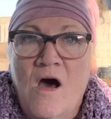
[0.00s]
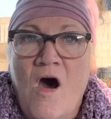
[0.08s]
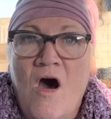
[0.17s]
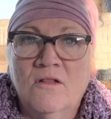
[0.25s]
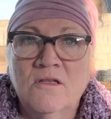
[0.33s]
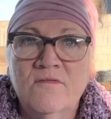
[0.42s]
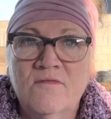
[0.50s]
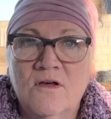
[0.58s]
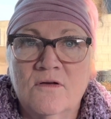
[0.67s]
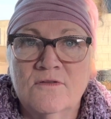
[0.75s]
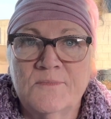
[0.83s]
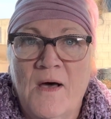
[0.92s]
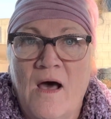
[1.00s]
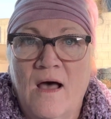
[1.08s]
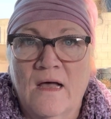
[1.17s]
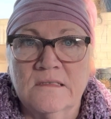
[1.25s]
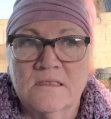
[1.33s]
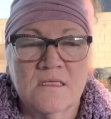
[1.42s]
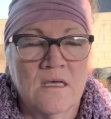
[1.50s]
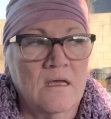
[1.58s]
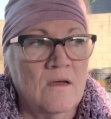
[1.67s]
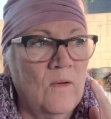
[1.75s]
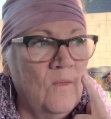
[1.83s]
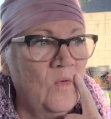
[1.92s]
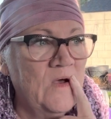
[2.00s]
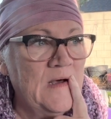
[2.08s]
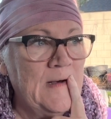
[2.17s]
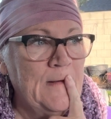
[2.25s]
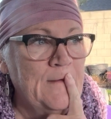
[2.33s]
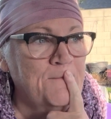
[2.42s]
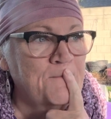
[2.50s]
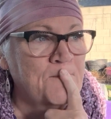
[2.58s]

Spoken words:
All of those pots will,